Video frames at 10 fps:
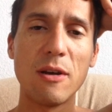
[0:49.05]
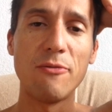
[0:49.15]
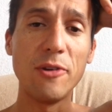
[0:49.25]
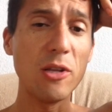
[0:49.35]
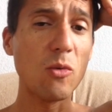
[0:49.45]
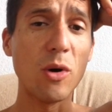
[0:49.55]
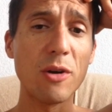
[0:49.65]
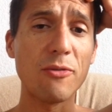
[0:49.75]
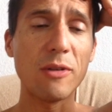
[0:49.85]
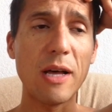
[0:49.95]
Feeling
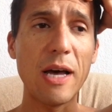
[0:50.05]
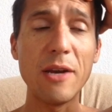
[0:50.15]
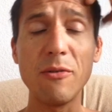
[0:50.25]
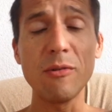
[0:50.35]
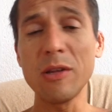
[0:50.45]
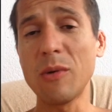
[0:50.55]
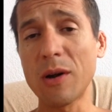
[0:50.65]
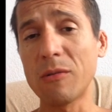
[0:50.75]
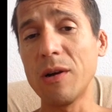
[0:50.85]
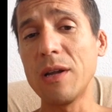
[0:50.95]
wonderful. I didn't really
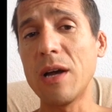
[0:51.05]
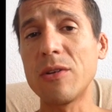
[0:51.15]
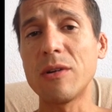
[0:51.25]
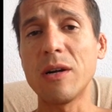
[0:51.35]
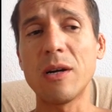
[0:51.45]
want to run either.